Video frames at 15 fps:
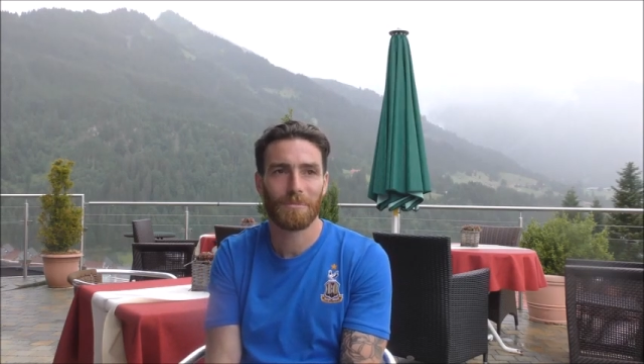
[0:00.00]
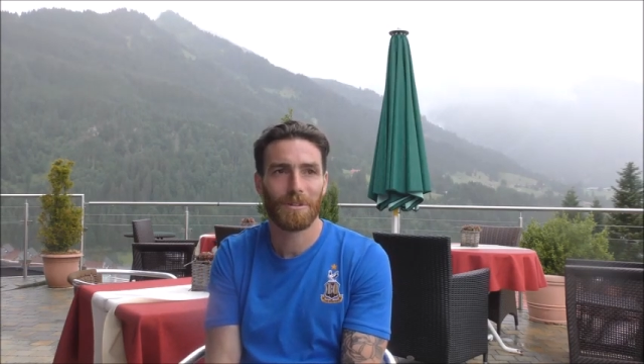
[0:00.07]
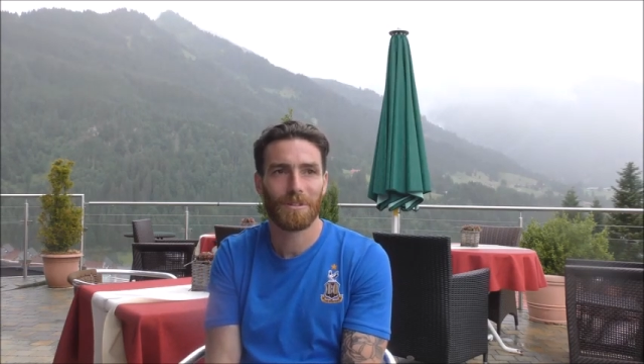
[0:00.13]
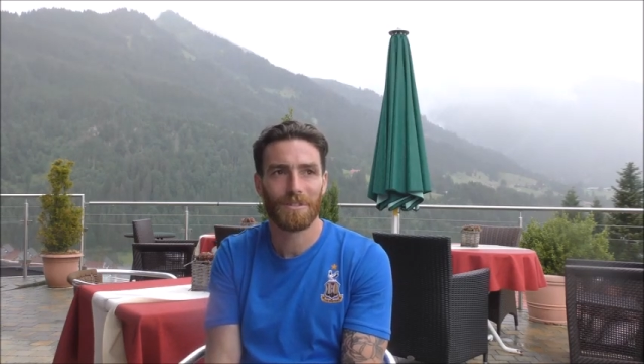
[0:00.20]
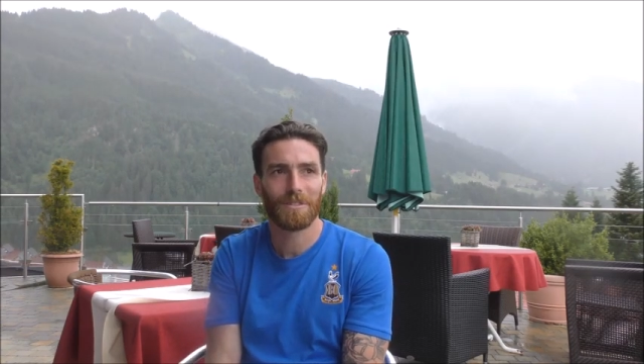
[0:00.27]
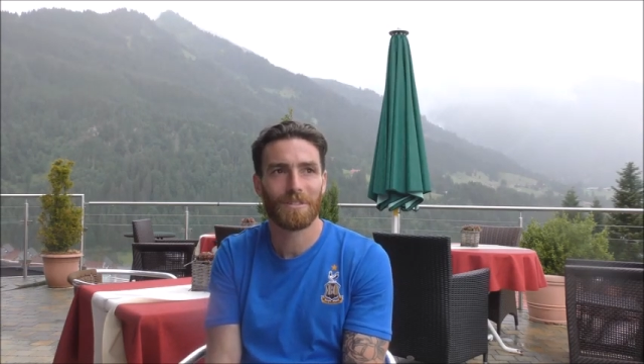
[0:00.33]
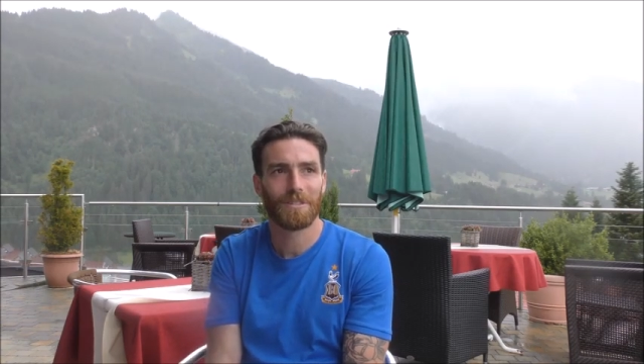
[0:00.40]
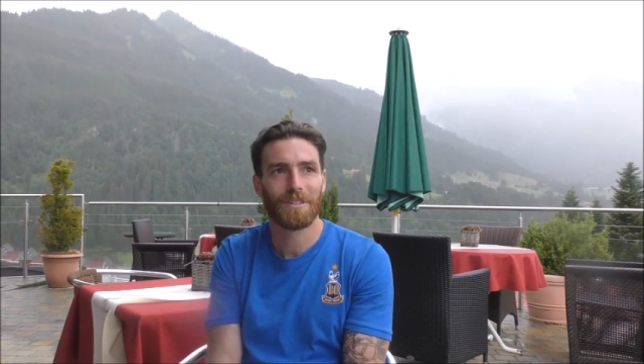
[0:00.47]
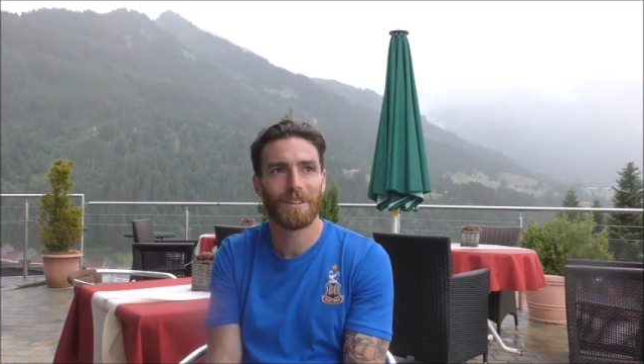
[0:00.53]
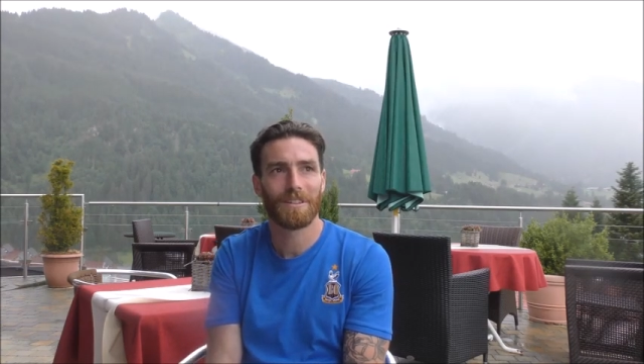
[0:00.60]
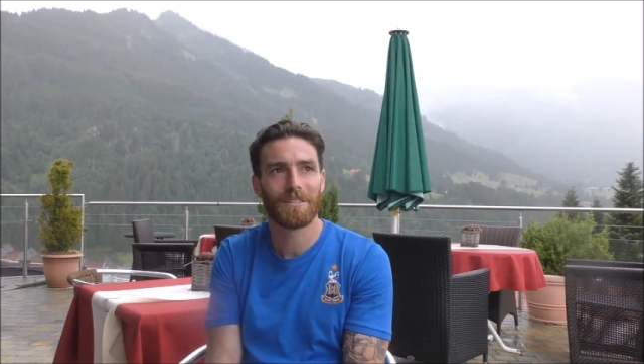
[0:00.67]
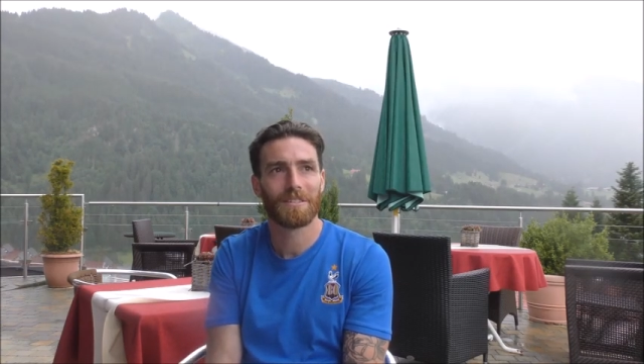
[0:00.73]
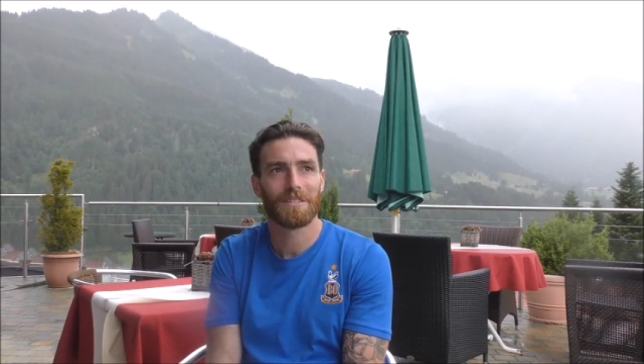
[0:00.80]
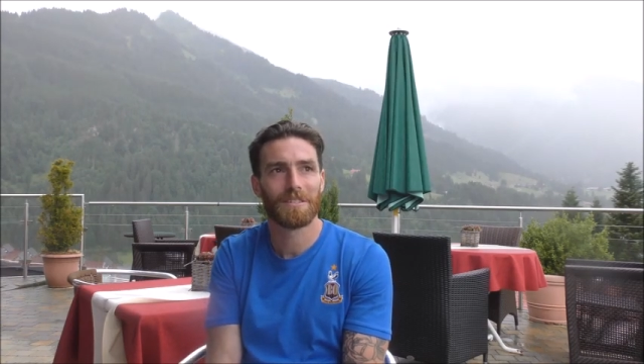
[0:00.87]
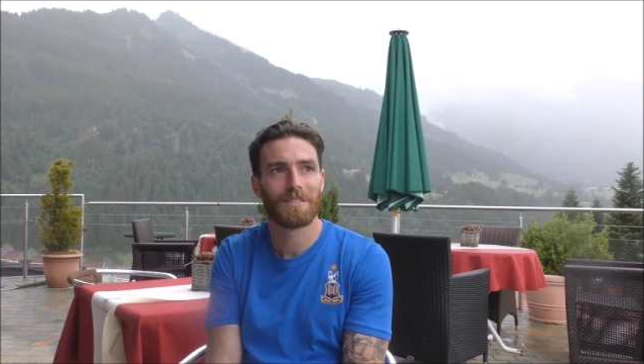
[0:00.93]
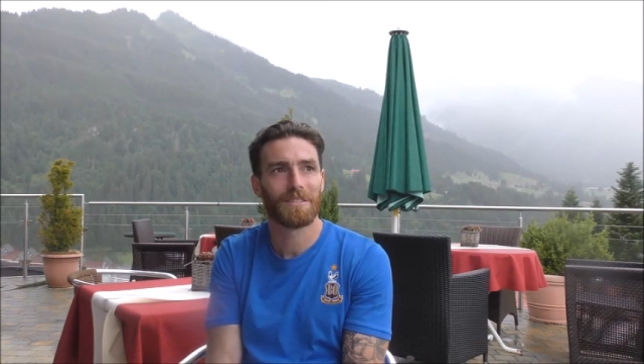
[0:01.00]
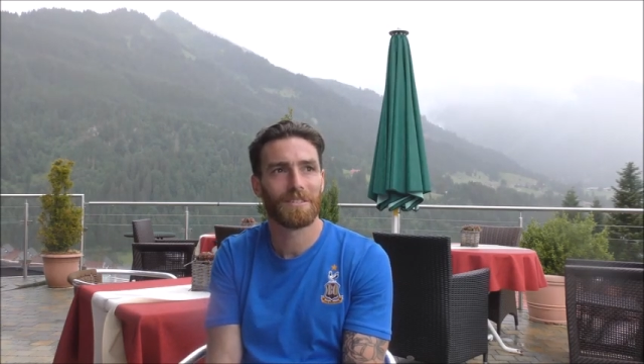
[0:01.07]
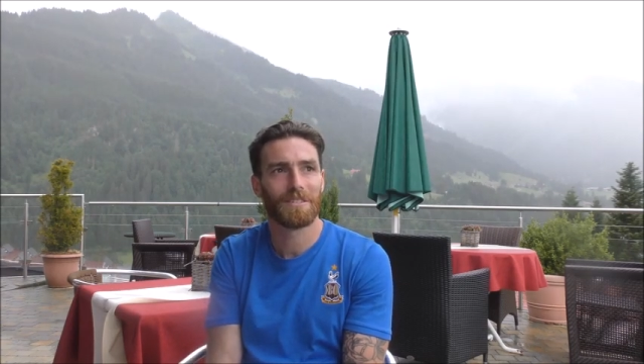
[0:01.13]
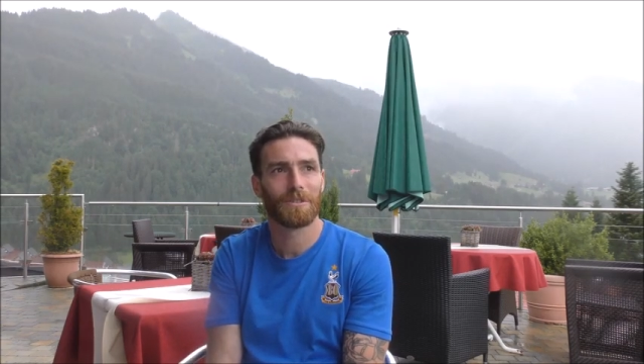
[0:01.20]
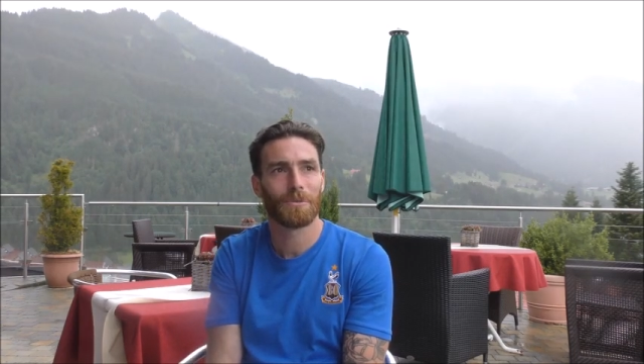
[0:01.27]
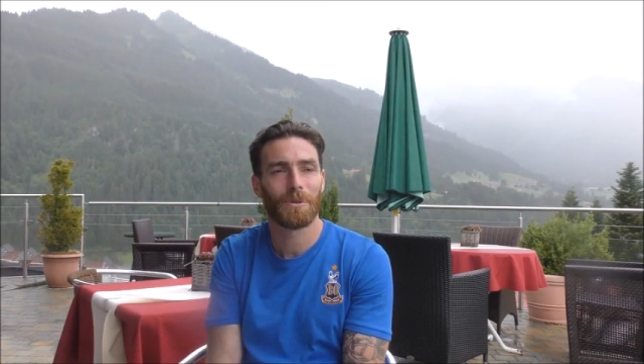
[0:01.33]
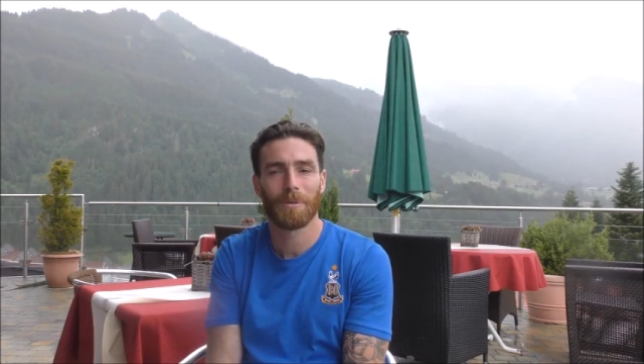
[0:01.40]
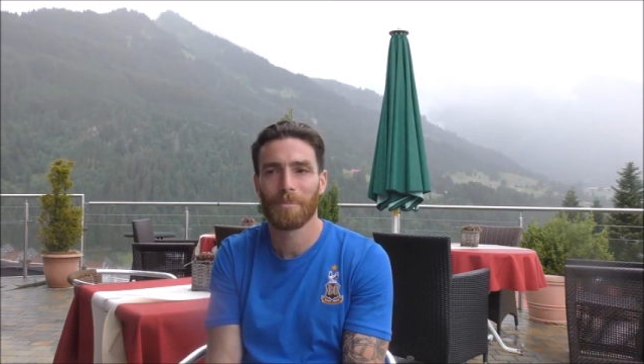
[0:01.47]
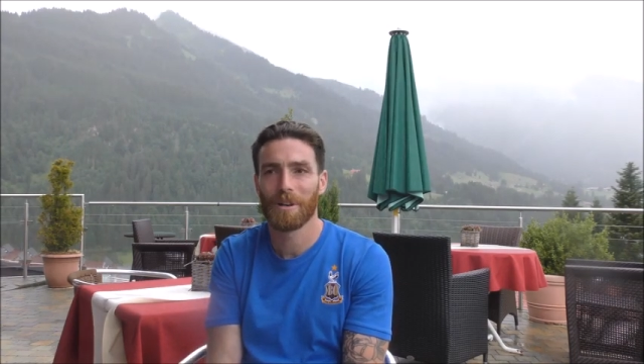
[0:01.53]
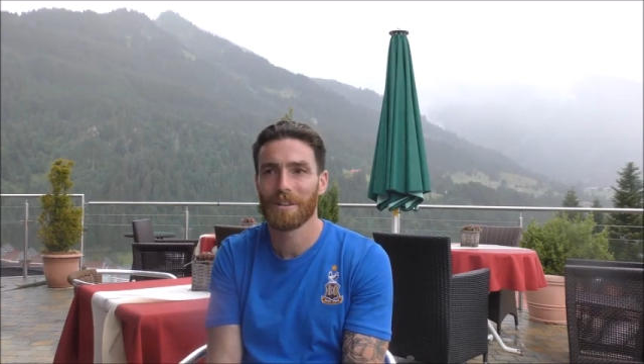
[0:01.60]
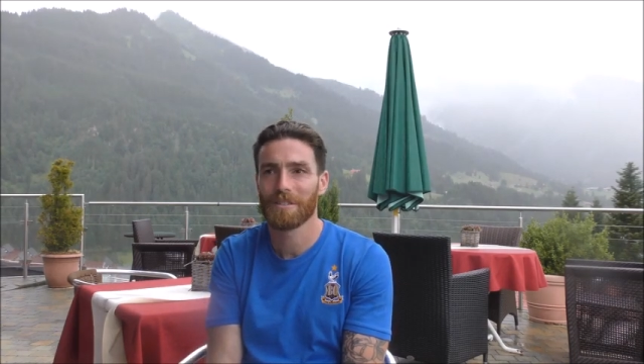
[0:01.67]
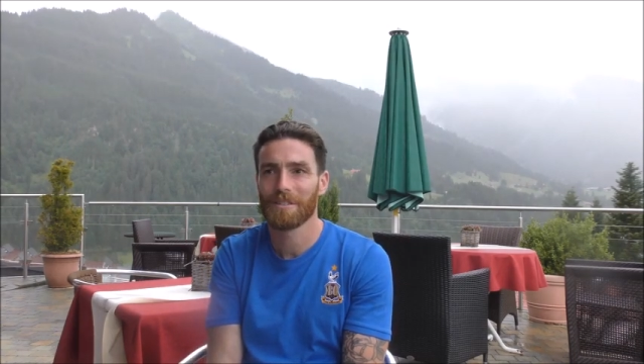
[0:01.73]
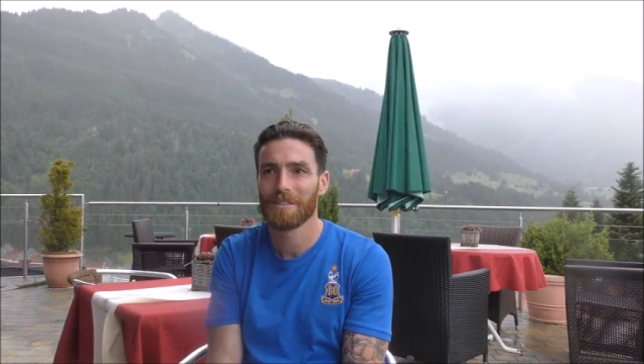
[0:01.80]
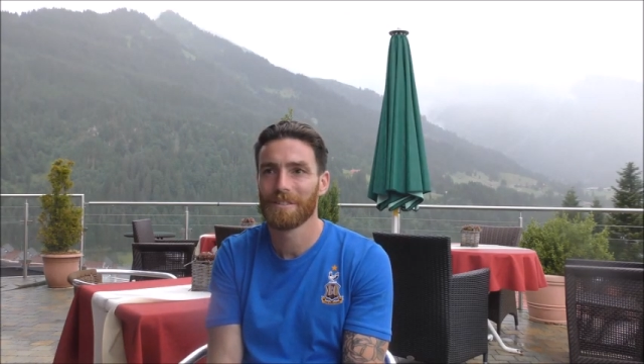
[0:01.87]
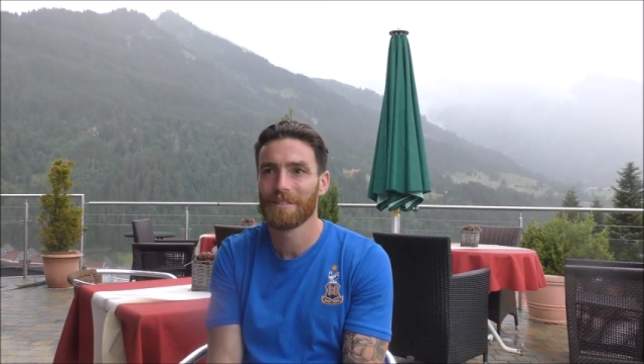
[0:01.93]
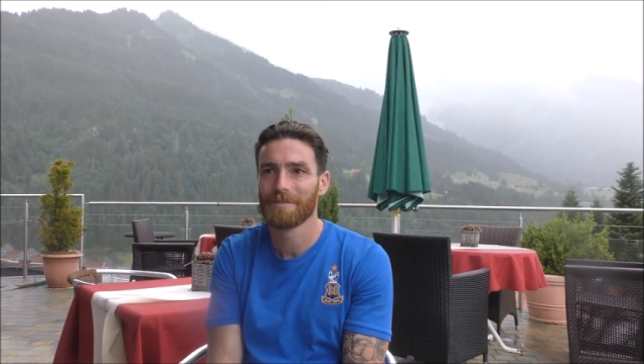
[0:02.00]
but it's yeah, it's it's a great place.